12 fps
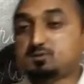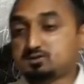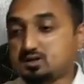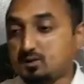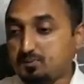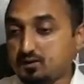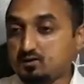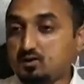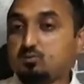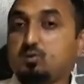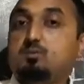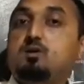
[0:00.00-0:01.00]
the supply
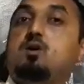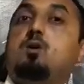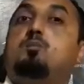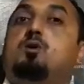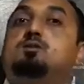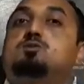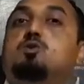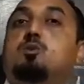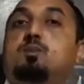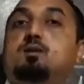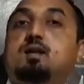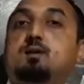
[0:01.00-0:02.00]
curve will be upward
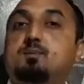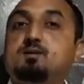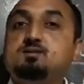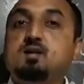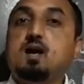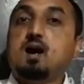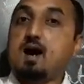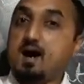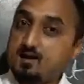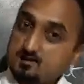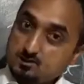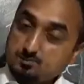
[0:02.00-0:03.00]
sloping. That means
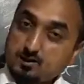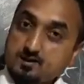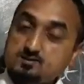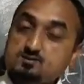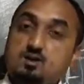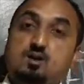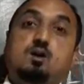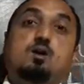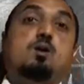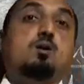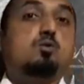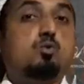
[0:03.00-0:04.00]
higher the price,
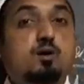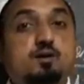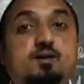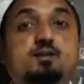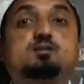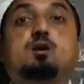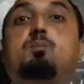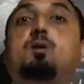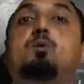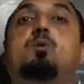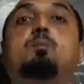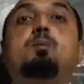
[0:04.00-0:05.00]
quantity supply
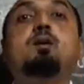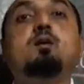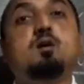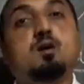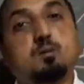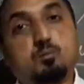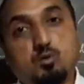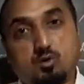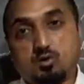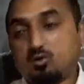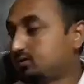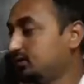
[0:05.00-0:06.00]
will be more,
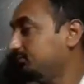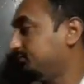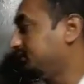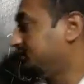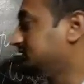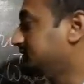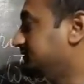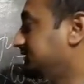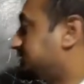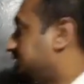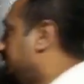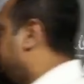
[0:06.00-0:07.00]
okay. Because of this